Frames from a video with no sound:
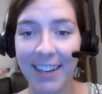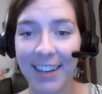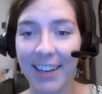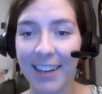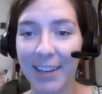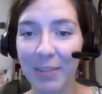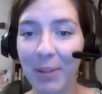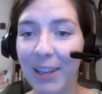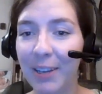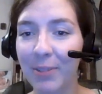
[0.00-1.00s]
I've
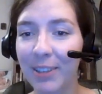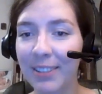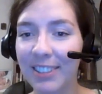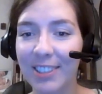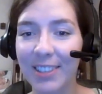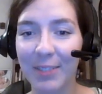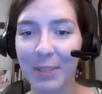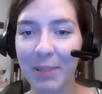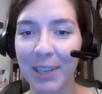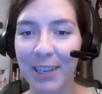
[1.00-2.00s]
played it once. Jeff has
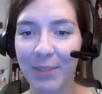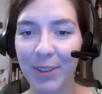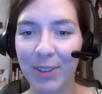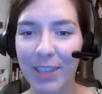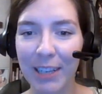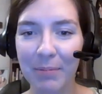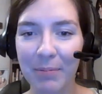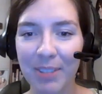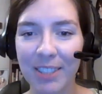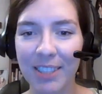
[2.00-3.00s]
played it a few
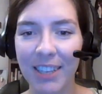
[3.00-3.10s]
times.